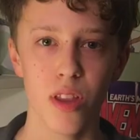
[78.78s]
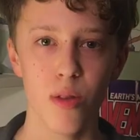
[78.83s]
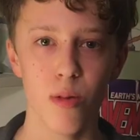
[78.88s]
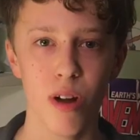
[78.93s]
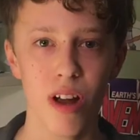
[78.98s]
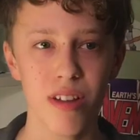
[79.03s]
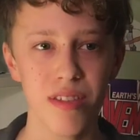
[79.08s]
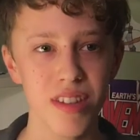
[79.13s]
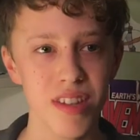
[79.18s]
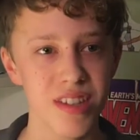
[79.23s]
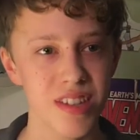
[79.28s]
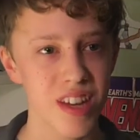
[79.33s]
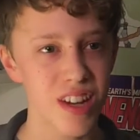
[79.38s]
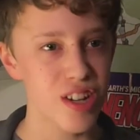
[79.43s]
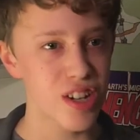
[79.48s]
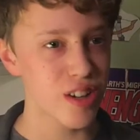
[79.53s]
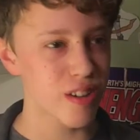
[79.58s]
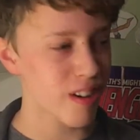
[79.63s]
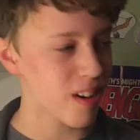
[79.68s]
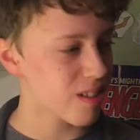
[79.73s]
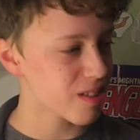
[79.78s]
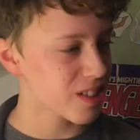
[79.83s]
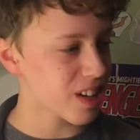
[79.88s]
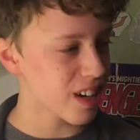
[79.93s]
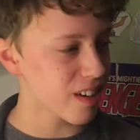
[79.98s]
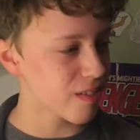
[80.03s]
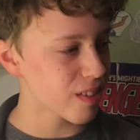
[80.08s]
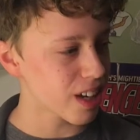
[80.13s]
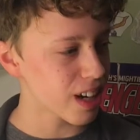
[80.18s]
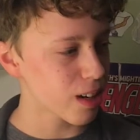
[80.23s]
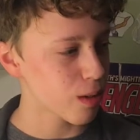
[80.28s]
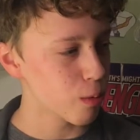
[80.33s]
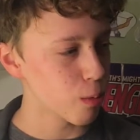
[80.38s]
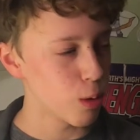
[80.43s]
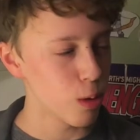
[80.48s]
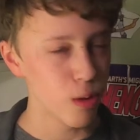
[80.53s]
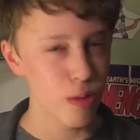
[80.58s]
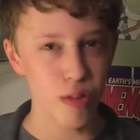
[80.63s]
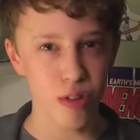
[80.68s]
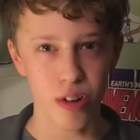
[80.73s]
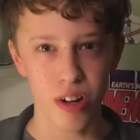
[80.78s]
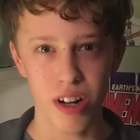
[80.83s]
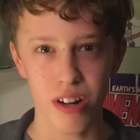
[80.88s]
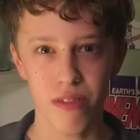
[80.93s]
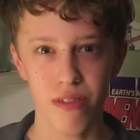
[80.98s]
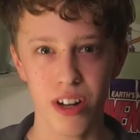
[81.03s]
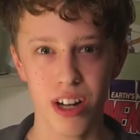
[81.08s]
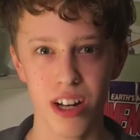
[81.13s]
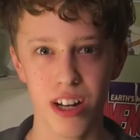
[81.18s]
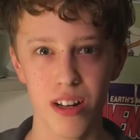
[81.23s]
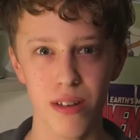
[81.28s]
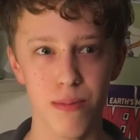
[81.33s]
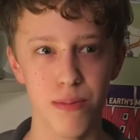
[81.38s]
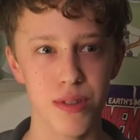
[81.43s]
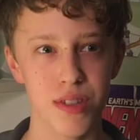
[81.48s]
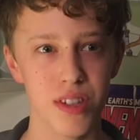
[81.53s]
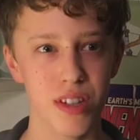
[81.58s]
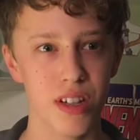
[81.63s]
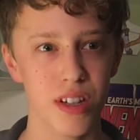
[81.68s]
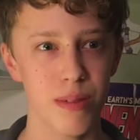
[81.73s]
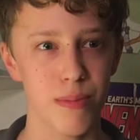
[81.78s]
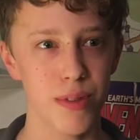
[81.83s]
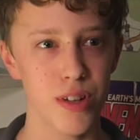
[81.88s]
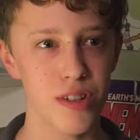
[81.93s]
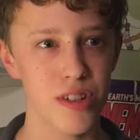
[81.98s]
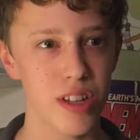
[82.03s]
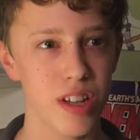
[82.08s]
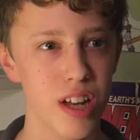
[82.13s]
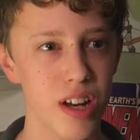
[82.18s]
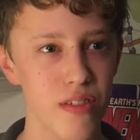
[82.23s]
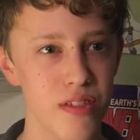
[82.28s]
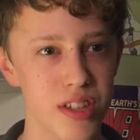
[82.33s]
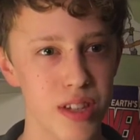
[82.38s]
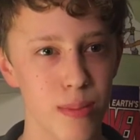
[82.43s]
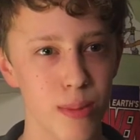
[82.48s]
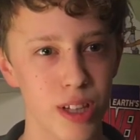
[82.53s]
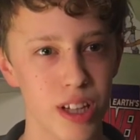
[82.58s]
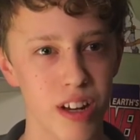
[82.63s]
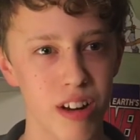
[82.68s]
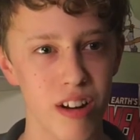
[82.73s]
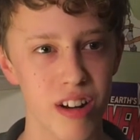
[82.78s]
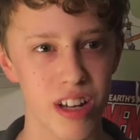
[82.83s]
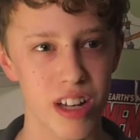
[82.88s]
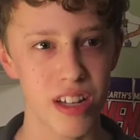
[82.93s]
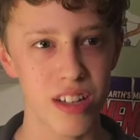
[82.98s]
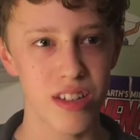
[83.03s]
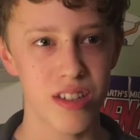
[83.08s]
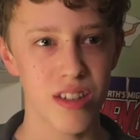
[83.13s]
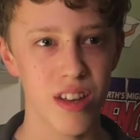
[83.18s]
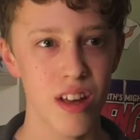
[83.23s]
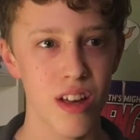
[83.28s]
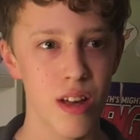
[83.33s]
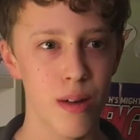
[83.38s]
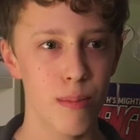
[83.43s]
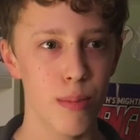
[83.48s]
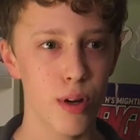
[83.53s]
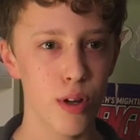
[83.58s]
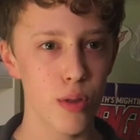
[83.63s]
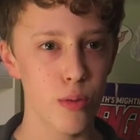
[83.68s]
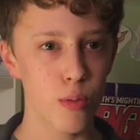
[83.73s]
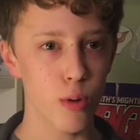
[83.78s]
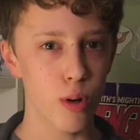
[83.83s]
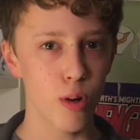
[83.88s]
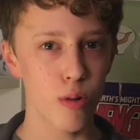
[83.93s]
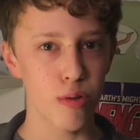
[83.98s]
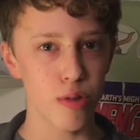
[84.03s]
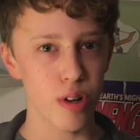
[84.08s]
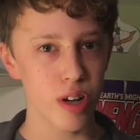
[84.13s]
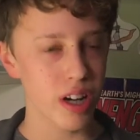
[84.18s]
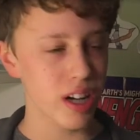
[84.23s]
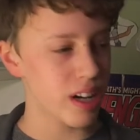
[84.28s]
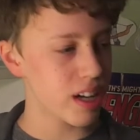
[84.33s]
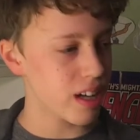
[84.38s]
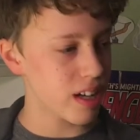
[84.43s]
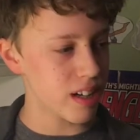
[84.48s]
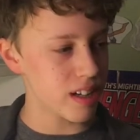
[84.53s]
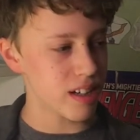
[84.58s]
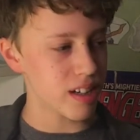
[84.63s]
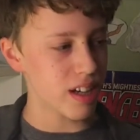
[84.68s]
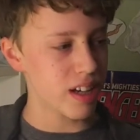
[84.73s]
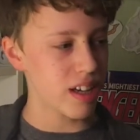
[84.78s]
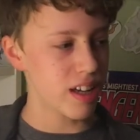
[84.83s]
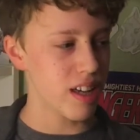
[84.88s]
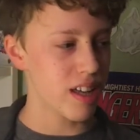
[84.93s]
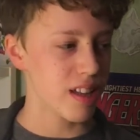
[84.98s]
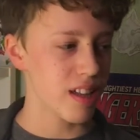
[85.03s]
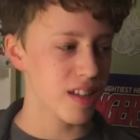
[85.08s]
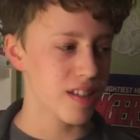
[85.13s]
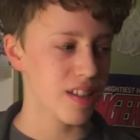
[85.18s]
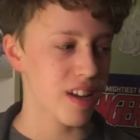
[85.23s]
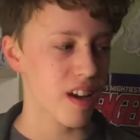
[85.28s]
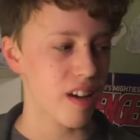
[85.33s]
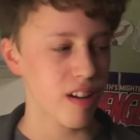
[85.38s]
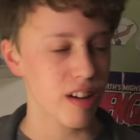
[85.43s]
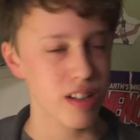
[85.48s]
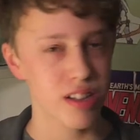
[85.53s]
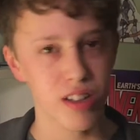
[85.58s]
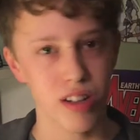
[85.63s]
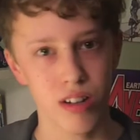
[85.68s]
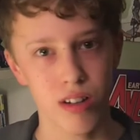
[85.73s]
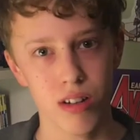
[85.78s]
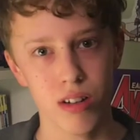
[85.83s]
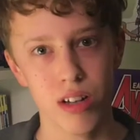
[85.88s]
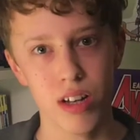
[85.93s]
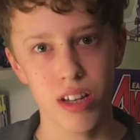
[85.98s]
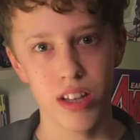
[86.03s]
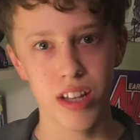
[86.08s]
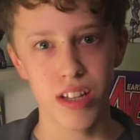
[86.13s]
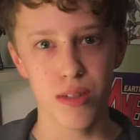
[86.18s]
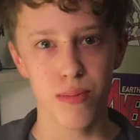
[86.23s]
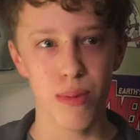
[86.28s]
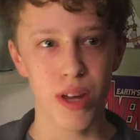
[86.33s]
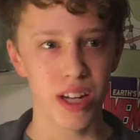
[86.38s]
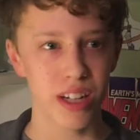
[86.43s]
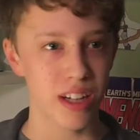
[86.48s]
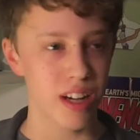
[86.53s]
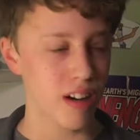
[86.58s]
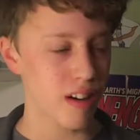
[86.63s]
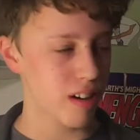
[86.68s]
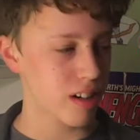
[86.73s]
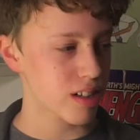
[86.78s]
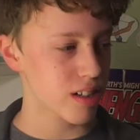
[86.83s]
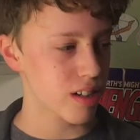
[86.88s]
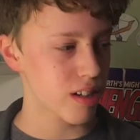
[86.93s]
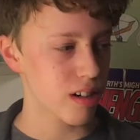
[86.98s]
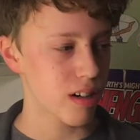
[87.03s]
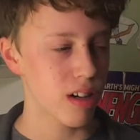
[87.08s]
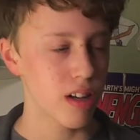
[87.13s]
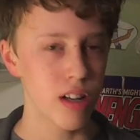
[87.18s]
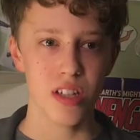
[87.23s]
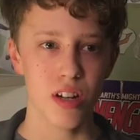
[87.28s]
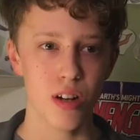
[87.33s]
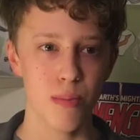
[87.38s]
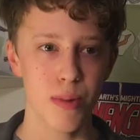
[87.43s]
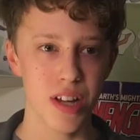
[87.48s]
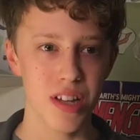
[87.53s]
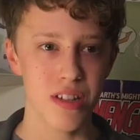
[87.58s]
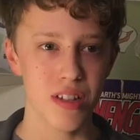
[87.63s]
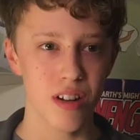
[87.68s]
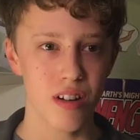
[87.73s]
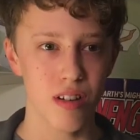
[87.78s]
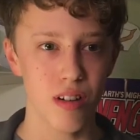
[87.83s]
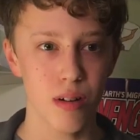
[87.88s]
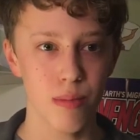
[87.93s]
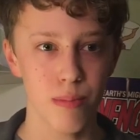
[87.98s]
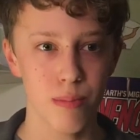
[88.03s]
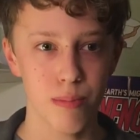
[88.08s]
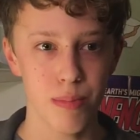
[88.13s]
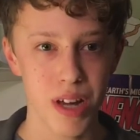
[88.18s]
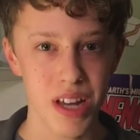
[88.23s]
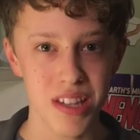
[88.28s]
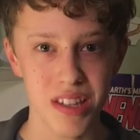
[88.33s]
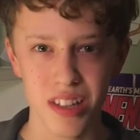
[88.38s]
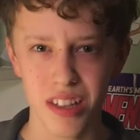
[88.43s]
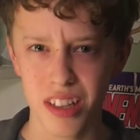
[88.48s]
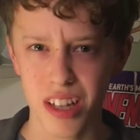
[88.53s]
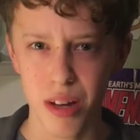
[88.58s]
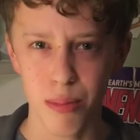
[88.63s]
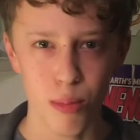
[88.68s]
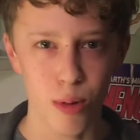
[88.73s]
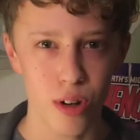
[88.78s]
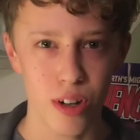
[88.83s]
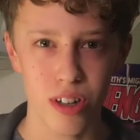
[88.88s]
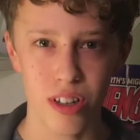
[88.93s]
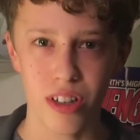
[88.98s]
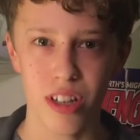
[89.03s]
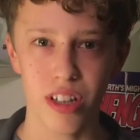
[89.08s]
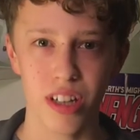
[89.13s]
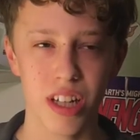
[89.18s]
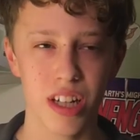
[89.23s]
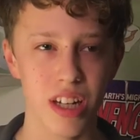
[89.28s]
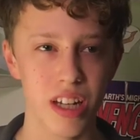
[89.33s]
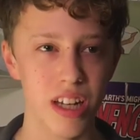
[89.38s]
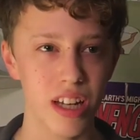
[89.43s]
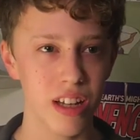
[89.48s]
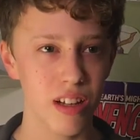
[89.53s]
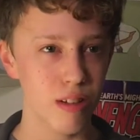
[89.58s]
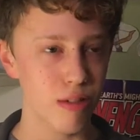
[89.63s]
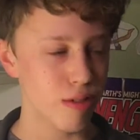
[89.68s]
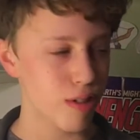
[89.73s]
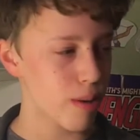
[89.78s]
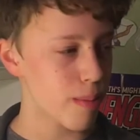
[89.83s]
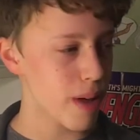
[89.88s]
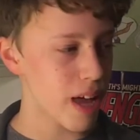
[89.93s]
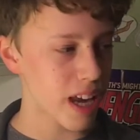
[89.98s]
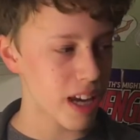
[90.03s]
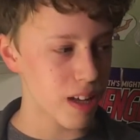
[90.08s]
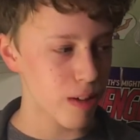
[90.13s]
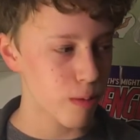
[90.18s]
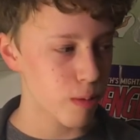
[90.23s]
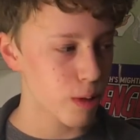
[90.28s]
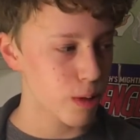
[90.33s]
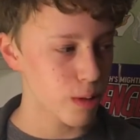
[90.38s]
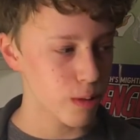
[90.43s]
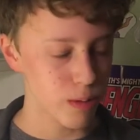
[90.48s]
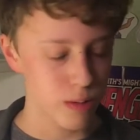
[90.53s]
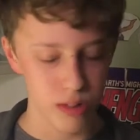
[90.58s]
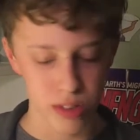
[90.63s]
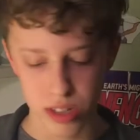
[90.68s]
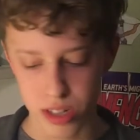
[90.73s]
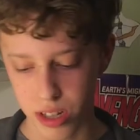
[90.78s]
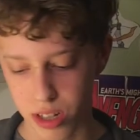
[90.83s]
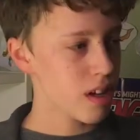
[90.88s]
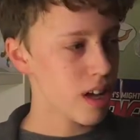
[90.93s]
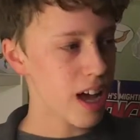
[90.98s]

Throughout this issue, I was kind of getting Wolverine vibes. Um, there's a lot of similarities. Both Wolverine and uh, and this character and this main character are base are basically immortal and can heal from any wound.